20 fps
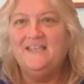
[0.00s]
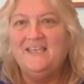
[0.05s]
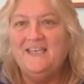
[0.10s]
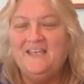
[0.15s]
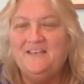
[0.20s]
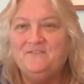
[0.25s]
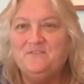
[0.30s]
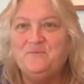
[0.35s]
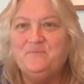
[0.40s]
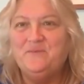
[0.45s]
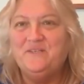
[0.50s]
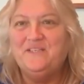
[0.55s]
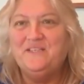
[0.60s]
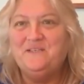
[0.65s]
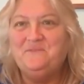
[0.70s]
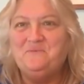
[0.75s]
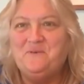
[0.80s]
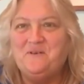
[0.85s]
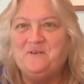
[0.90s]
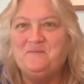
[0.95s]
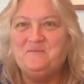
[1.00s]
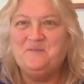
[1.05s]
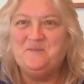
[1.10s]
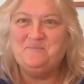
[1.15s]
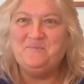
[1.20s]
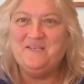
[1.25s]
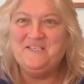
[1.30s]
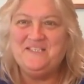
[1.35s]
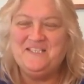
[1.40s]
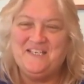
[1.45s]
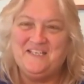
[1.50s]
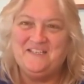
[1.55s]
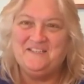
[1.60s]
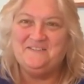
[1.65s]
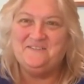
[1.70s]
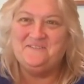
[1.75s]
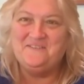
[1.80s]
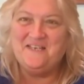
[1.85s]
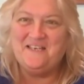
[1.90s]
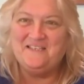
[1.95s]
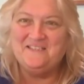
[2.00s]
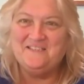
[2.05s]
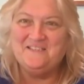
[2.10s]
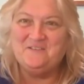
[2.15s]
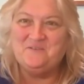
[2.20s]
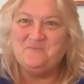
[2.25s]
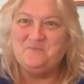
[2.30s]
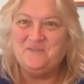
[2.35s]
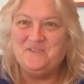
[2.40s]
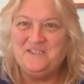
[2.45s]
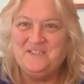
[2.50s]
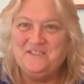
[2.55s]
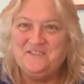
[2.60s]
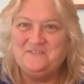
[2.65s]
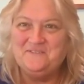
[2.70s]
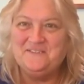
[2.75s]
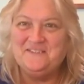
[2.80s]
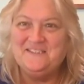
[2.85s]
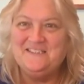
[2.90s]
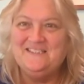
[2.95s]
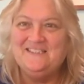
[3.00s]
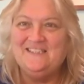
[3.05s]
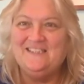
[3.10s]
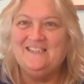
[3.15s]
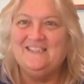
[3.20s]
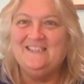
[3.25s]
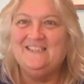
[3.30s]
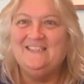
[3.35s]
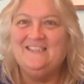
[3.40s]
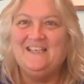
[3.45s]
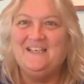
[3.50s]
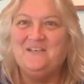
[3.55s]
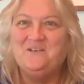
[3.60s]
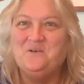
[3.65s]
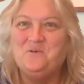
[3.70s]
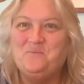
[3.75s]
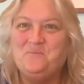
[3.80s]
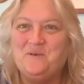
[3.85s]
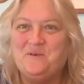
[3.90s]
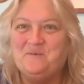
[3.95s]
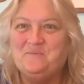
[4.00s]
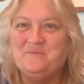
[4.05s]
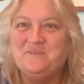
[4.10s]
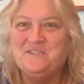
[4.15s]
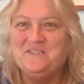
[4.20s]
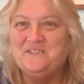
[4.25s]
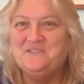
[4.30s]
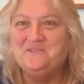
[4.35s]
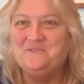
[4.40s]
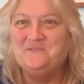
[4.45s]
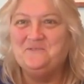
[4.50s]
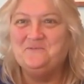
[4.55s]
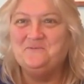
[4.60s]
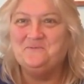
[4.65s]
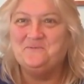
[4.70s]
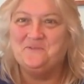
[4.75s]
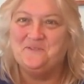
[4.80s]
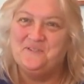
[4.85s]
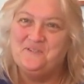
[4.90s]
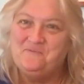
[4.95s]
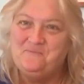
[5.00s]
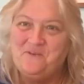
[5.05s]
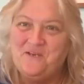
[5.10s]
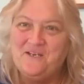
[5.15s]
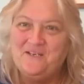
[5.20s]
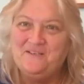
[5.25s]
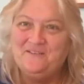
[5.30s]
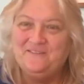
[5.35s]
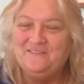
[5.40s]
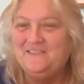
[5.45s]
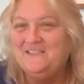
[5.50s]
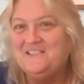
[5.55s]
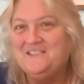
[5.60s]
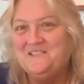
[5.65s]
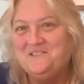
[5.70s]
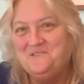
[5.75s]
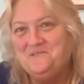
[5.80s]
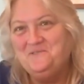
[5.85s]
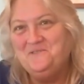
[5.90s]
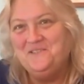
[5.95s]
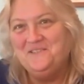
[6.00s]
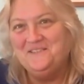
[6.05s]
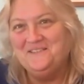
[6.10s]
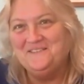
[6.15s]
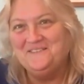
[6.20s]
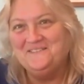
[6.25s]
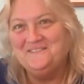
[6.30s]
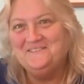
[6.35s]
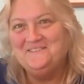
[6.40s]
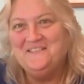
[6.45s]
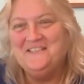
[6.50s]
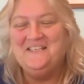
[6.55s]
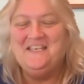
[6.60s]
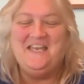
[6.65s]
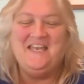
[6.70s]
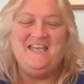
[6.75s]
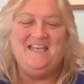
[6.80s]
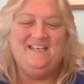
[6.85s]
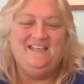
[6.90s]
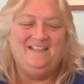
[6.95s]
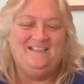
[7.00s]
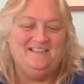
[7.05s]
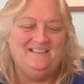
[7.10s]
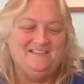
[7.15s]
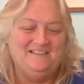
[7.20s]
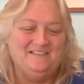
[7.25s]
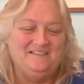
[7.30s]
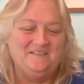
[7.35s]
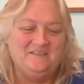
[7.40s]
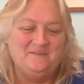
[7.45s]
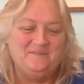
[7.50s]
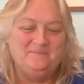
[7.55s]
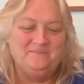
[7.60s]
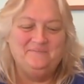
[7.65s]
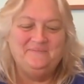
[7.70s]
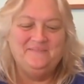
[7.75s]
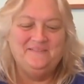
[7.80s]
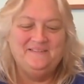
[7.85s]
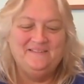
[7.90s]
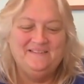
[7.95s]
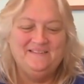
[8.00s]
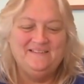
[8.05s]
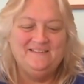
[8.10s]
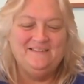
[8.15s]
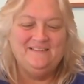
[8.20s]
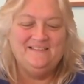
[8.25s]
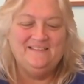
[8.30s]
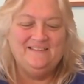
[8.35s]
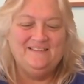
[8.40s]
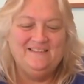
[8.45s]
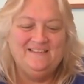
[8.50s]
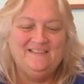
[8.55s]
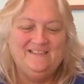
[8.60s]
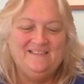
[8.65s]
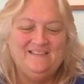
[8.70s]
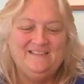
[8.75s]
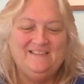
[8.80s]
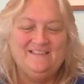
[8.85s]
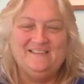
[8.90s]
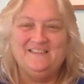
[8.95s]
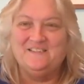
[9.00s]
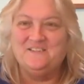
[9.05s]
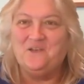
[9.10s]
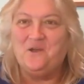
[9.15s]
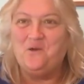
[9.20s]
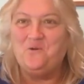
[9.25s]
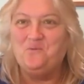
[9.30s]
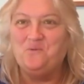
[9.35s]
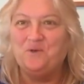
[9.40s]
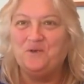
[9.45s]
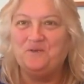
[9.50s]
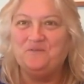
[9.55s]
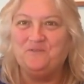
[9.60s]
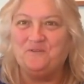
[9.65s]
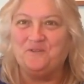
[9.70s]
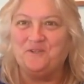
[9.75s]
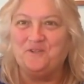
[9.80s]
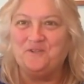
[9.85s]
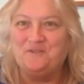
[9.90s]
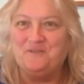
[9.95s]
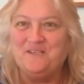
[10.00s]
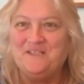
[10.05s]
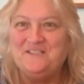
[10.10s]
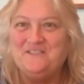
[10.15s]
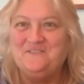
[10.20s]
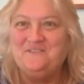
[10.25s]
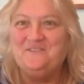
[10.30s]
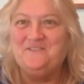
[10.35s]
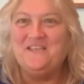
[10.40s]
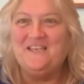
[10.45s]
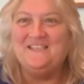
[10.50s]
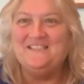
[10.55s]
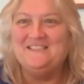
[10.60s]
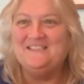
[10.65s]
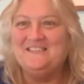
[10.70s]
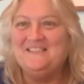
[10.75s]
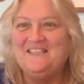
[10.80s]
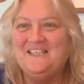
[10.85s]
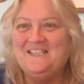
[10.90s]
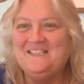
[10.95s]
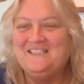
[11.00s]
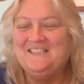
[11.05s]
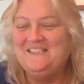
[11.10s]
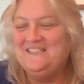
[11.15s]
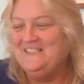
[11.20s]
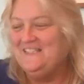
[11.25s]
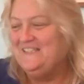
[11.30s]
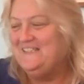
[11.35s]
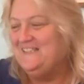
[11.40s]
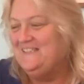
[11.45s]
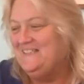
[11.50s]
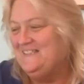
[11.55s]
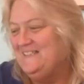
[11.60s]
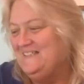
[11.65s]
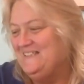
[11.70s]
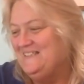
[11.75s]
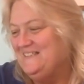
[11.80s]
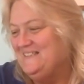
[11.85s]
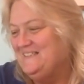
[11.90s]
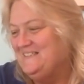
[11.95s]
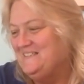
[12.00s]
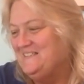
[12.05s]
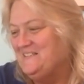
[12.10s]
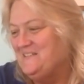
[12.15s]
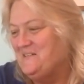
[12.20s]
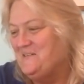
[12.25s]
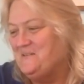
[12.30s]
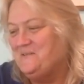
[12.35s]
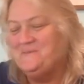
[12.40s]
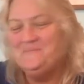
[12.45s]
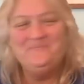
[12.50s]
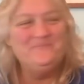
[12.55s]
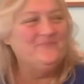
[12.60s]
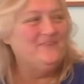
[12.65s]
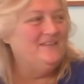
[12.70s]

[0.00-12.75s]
Hey everybody, welcome to my channel. How's everybody doing today? I hope everybody's doing really well in this new year. Um, let's all work for a great 2018. So